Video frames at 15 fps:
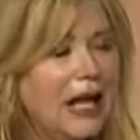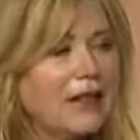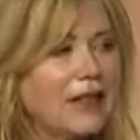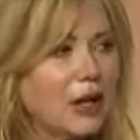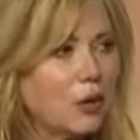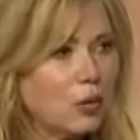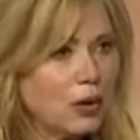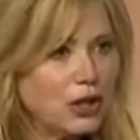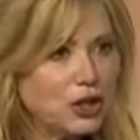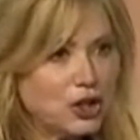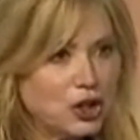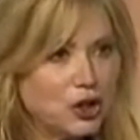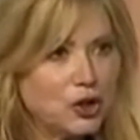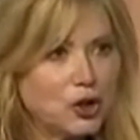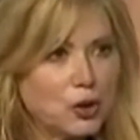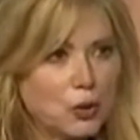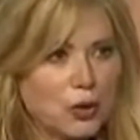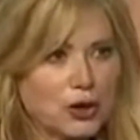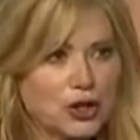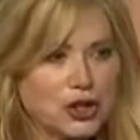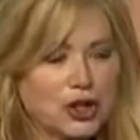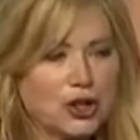that we do to
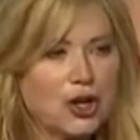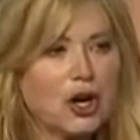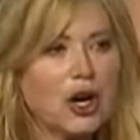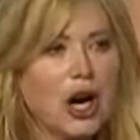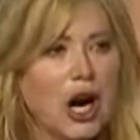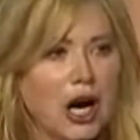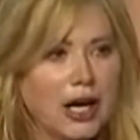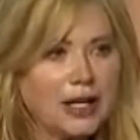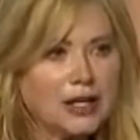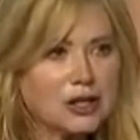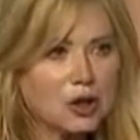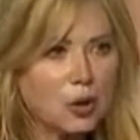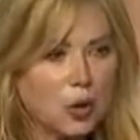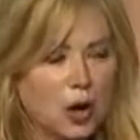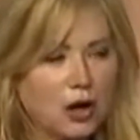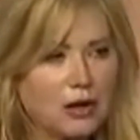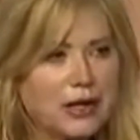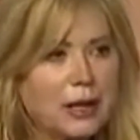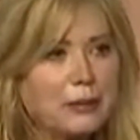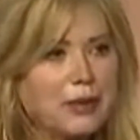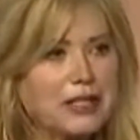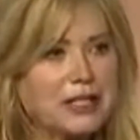assure our highest
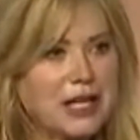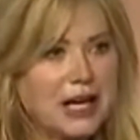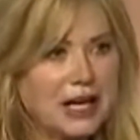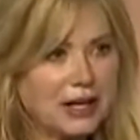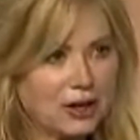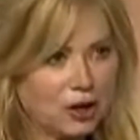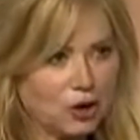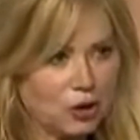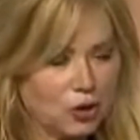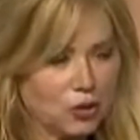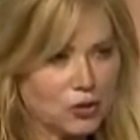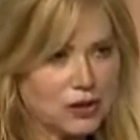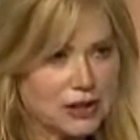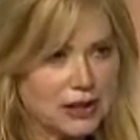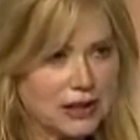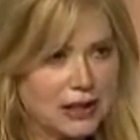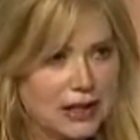quality botanicals